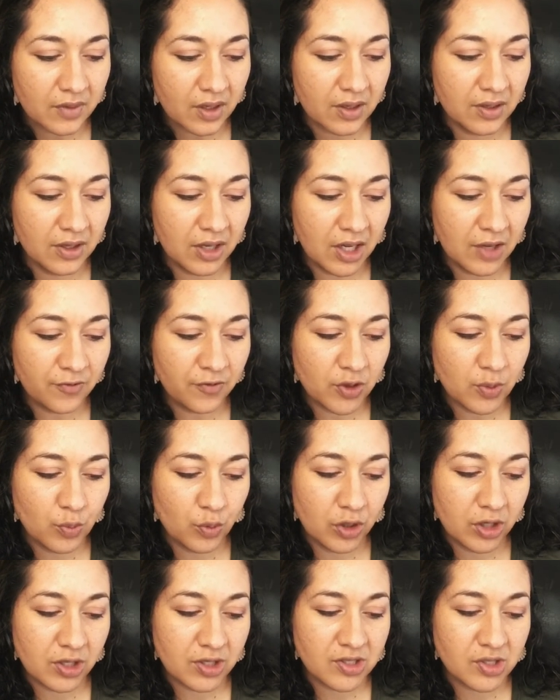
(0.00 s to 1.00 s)
Not from
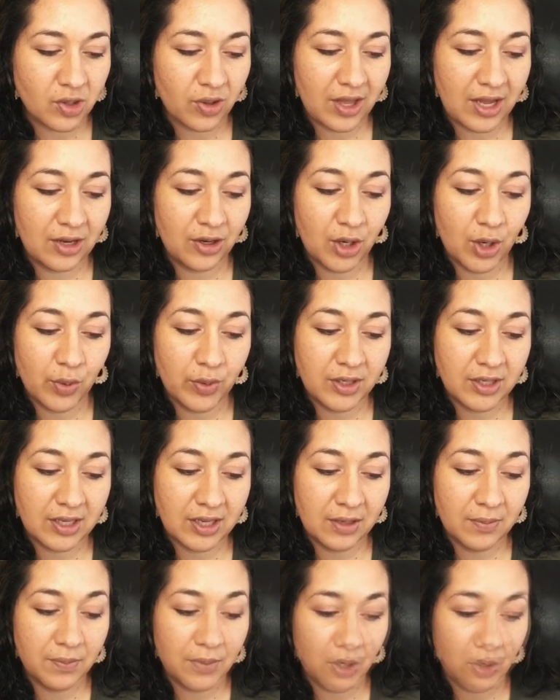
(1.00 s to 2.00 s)
works, so that no one
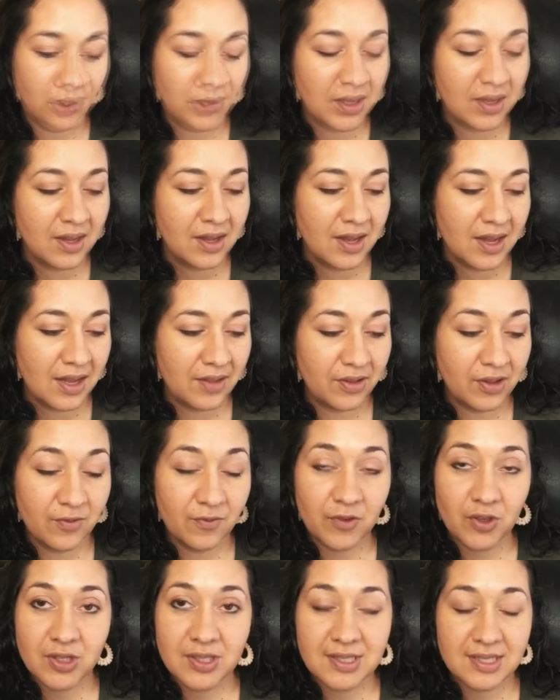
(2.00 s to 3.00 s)
can boast. And then
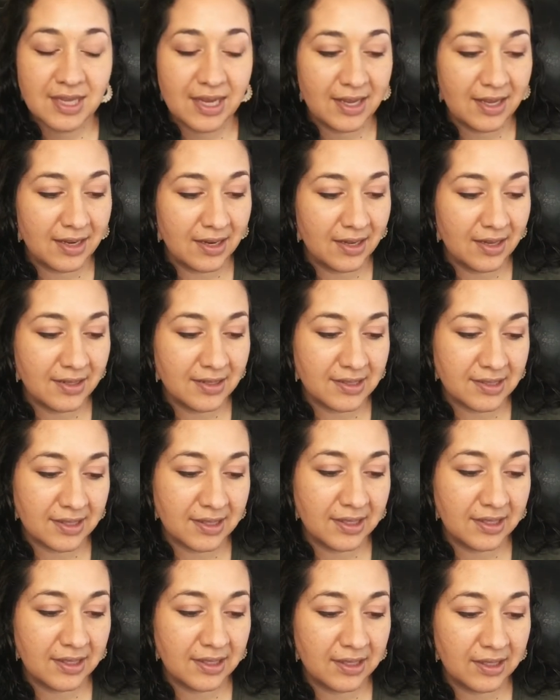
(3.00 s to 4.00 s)
verse 10 is
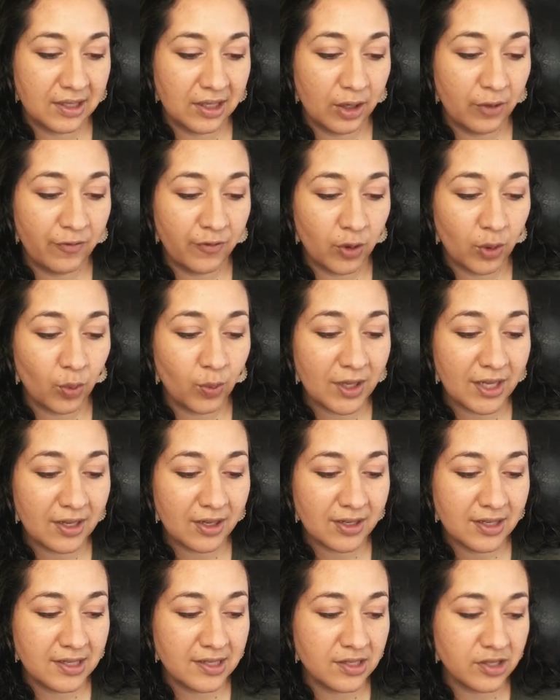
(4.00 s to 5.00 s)
key here. For we are
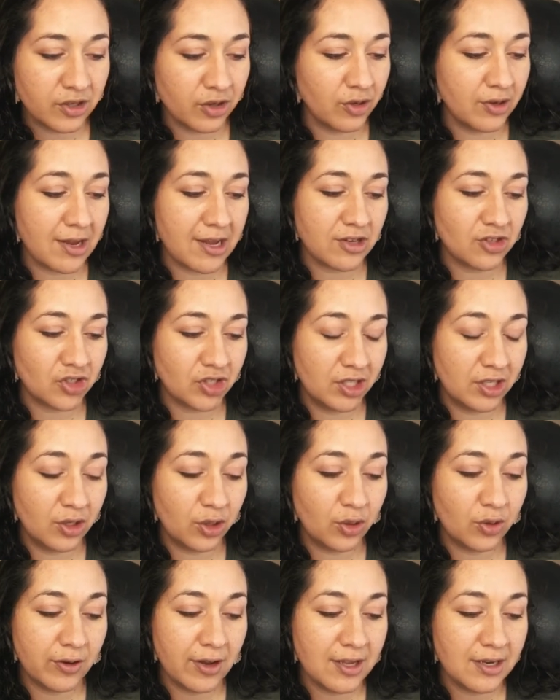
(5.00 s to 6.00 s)
his creation,
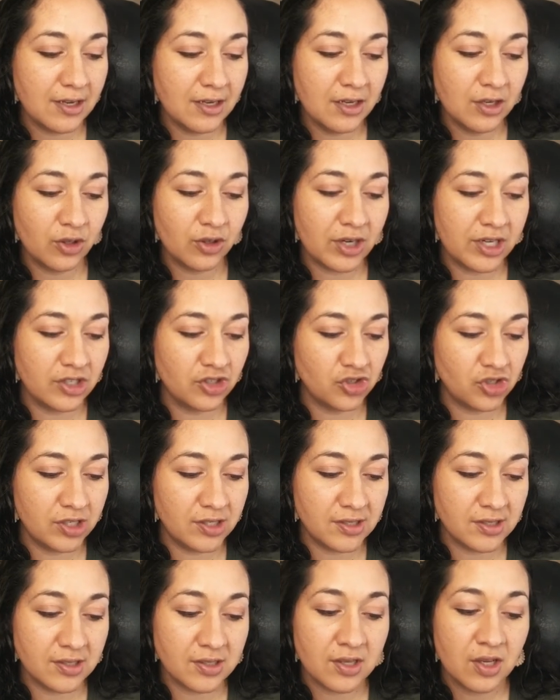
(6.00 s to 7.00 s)
created in Christ
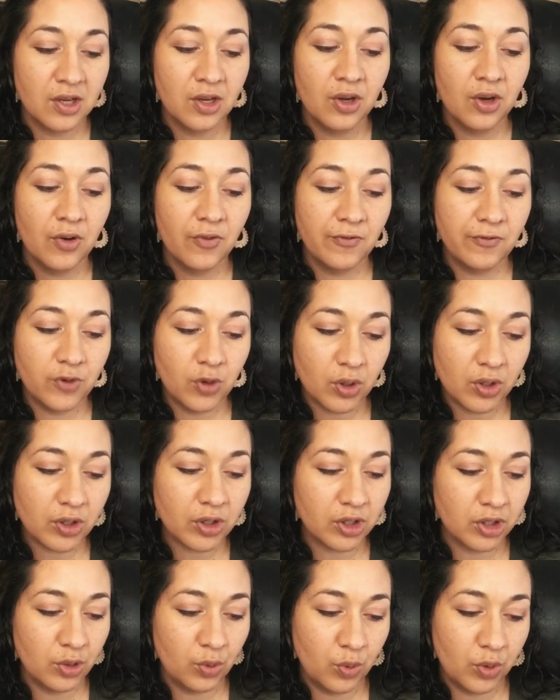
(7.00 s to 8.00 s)
Jesus for
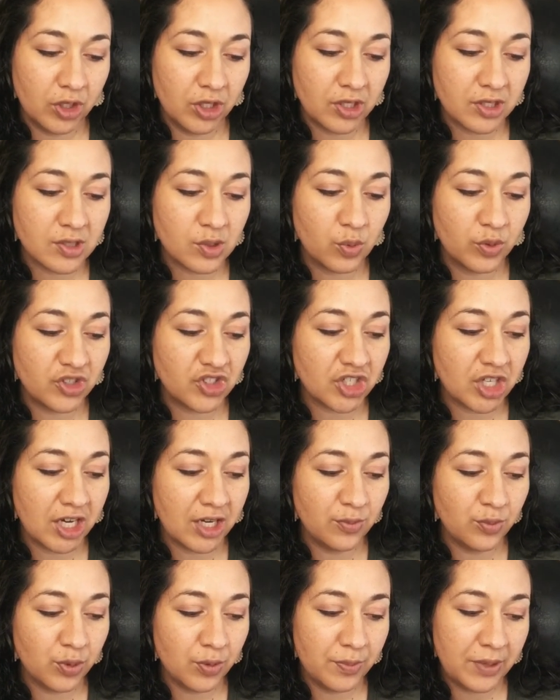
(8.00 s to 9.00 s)
good works, which God
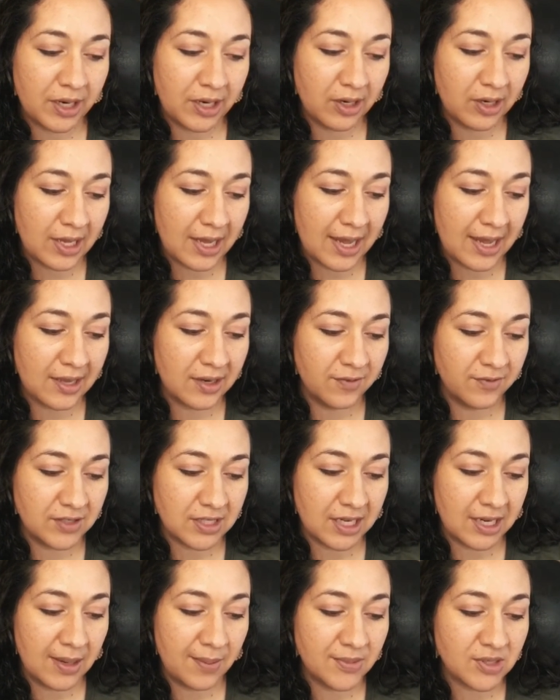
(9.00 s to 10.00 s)
prepared ahead of
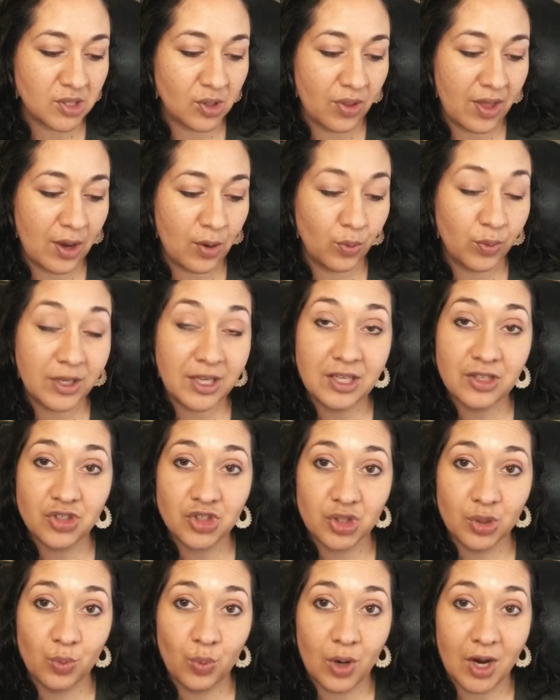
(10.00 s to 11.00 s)
time so that we
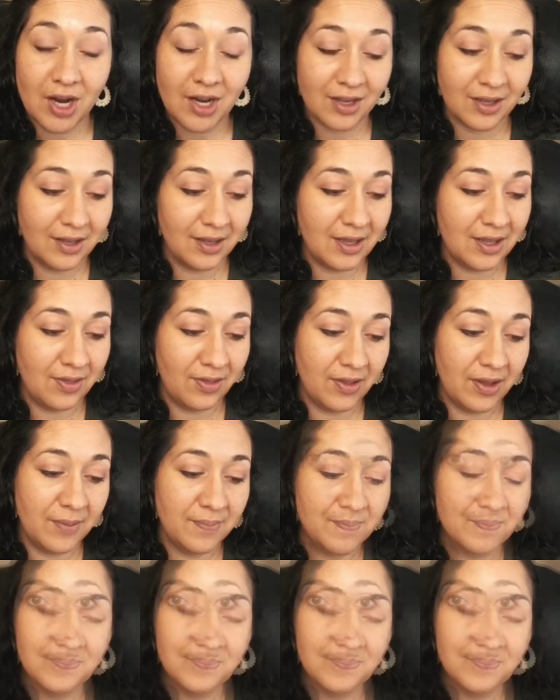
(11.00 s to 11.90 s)
should walk in them.